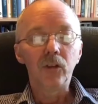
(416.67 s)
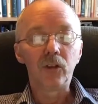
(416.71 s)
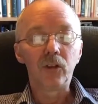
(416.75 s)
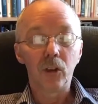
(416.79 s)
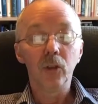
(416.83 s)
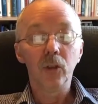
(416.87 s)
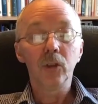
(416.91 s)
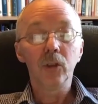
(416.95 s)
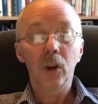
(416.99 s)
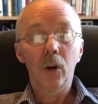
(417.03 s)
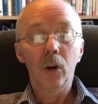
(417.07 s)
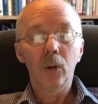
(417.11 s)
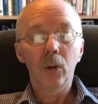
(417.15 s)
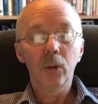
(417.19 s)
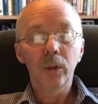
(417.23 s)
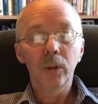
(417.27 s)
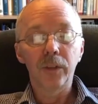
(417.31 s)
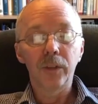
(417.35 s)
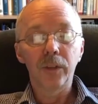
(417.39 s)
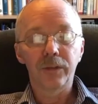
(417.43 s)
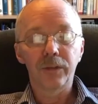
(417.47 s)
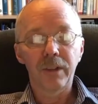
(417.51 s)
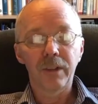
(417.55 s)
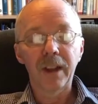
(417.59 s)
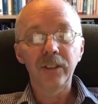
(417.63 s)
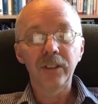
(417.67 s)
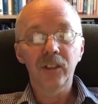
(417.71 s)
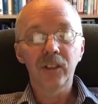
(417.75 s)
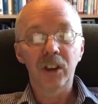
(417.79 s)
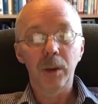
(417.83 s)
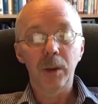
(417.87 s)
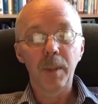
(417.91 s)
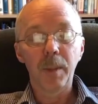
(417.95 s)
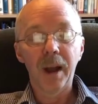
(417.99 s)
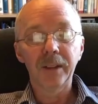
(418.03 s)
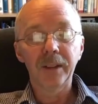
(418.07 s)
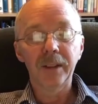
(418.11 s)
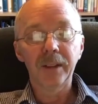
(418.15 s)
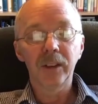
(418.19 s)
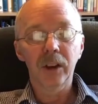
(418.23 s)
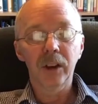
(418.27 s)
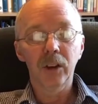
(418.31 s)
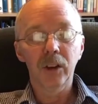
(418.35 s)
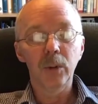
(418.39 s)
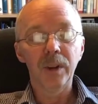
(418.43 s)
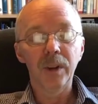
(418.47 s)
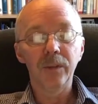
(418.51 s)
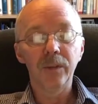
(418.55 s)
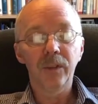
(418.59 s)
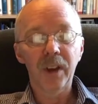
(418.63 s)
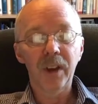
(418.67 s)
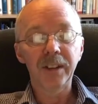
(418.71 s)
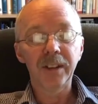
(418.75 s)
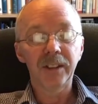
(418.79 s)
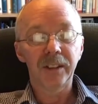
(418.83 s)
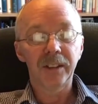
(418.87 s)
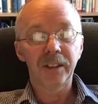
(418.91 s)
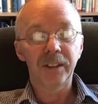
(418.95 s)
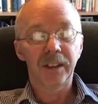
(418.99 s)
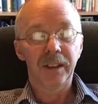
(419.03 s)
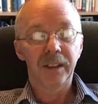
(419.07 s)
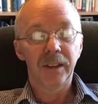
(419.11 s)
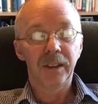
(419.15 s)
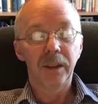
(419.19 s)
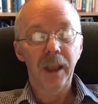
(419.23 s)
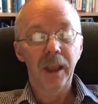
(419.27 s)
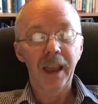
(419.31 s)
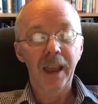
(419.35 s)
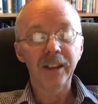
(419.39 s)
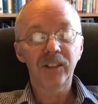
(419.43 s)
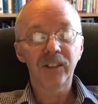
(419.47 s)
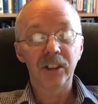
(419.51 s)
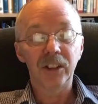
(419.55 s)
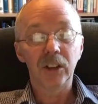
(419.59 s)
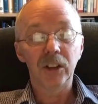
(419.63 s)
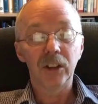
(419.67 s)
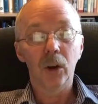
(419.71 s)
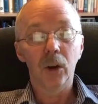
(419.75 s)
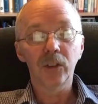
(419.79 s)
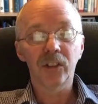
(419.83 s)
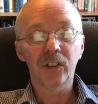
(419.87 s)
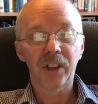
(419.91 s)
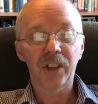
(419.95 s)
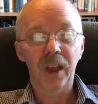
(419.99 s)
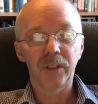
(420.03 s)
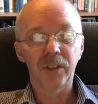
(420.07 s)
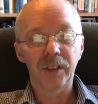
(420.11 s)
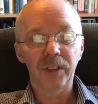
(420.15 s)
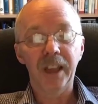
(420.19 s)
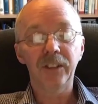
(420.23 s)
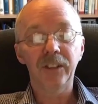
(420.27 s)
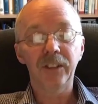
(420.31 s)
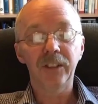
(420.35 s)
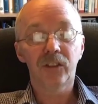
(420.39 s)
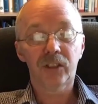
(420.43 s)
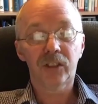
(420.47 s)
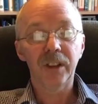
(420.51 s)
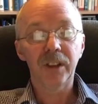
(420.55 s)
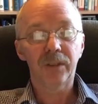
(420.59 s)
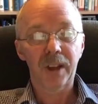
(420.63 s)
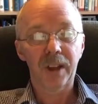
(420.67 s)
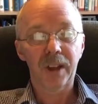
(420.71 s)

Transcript: Junot, the French commander who invaded in 1807, his chief